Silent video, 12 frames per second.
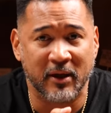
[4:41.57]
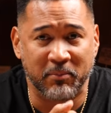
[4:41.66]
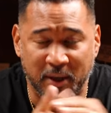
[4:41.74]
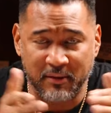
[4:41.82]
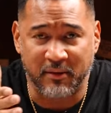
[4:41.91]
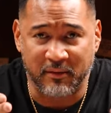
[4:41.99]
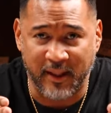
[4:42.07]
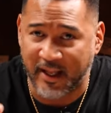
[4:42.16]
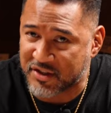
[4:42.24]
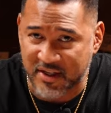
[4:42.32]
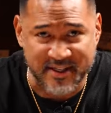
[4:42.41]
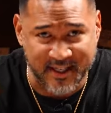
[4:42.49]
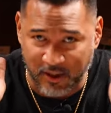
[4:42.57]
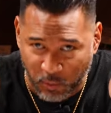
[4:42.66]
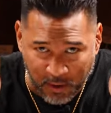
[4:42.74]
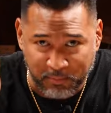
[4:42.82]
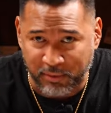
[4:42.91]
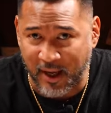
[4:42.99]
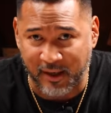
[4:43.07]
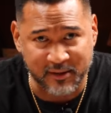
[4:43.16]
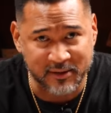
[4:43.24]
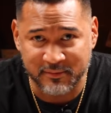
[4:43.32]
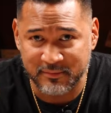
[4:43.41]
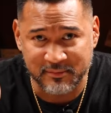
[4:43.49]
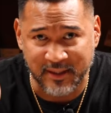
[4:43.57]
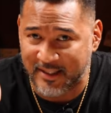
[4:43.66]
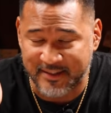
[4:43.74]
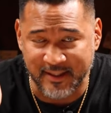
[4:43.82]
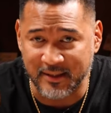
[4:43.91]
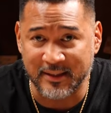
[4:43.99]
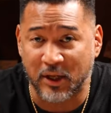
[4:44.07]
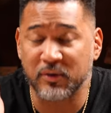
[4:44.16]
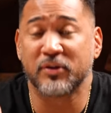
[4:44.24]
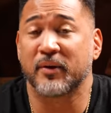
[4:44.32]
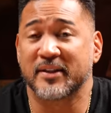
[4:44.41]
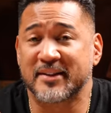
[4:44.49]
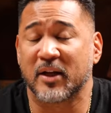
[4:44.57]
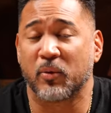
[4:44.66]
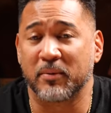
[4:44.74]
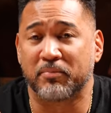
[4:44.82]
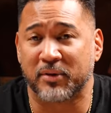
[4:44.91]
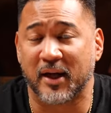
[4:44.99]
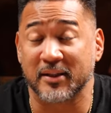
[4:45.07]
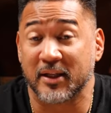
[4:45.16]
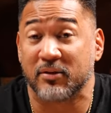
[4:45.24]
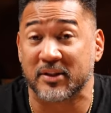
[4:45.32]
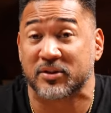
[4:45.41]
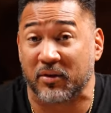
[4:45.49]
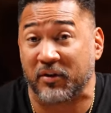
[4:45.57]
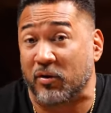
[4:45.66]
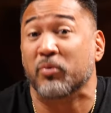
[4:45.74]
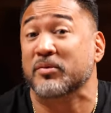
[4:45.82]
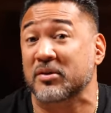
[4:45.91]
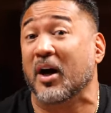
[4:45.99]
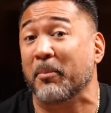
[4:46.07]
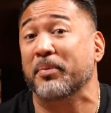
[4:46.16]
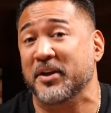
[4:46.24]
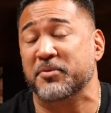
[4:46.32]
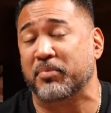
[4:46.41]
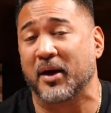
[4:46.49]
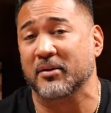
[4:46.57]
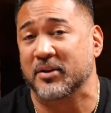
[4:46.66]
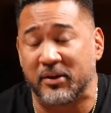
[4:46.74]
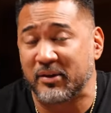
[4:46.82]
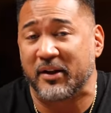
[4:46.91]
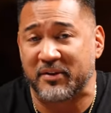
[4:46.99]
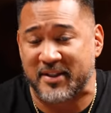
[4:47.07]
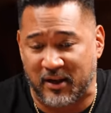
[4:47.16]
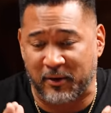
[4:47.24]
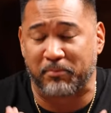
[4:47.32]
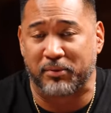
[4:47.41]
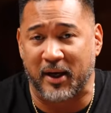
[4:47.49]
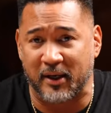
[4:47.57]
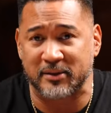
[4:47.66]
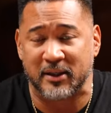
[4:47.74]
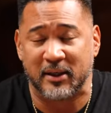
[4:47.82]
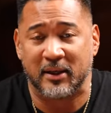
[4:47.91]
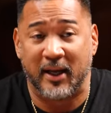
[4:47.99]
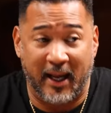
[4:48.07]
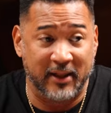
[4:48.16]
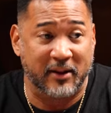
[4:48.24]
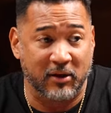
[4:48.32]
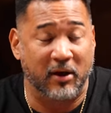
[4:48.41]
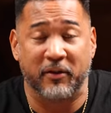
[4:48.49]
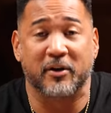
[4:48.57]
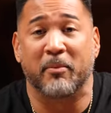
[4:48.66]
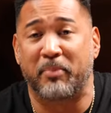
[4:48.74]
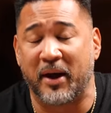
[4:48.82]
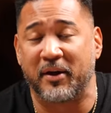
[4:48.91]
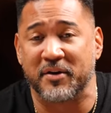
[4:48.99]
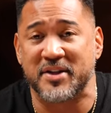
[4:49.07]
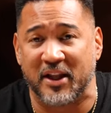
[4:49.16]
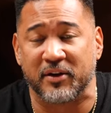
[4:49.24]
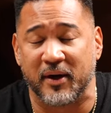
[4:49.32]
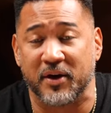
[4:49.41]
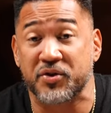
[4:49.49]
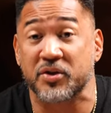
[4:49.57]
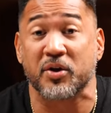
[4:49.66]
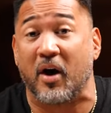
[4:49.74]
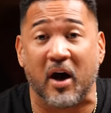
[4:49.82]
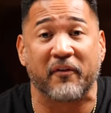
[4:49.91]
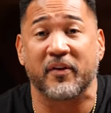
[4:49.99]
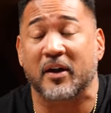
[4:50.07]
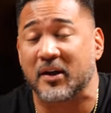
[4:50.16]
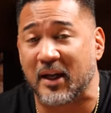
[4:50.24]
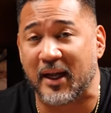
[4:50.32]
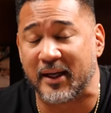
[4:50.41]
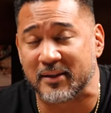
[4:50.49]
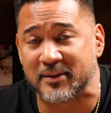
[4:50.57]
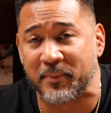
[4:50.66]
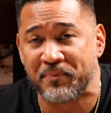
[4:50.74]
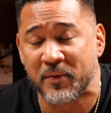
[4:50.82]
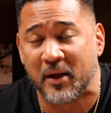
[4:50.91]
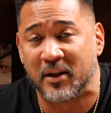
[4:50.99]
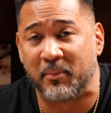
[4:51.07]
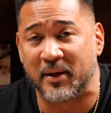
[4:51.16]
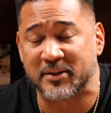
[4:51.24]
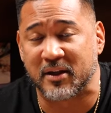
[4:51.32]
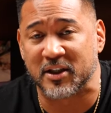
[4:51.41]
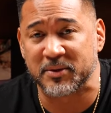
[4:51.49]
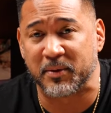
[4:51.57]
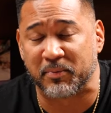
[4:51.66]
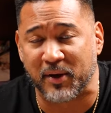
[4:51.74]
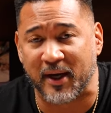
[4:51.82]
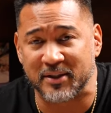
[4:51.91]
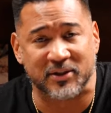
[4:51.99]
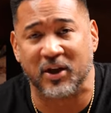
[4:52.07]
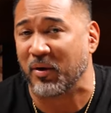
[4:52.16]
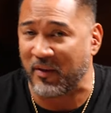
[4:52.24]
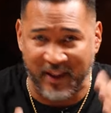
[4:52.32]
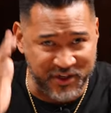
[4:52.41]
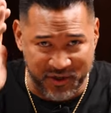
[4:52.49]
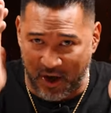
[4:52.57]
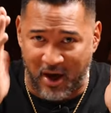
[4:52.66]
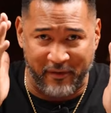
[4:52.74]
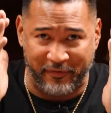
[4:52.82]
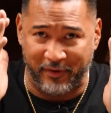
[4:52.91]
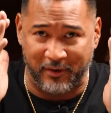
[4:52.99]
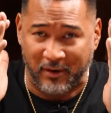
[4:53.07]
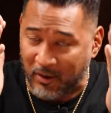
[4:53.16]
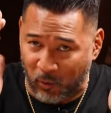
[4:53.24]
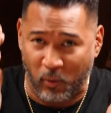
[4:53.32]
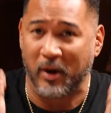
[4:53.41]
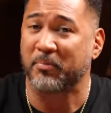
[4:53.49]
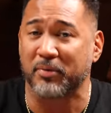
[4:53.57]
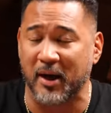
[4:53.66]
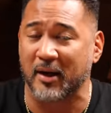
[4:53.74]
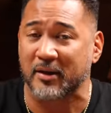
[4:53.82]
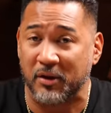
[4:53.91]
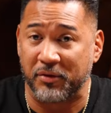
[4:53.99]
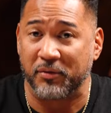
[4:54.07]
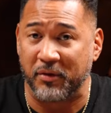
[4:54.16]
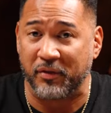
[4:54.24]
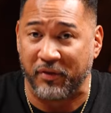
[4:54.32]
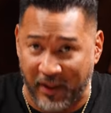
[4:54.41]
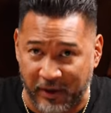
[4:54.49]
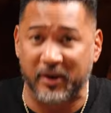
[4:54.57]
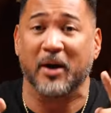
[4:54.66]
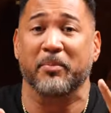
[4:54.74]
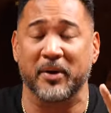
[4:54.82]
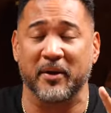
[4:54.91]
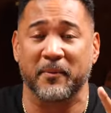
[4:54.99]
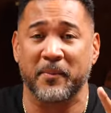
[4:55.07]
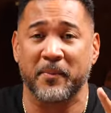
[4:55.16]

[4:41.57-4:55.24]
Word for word: But they just sell one product. That's it. Not only do they sell one product, they only sell their own company's product. They don't even sell their product and the other competitors in their industry to offer the clients the best customer price. No, they just offer one product through their company.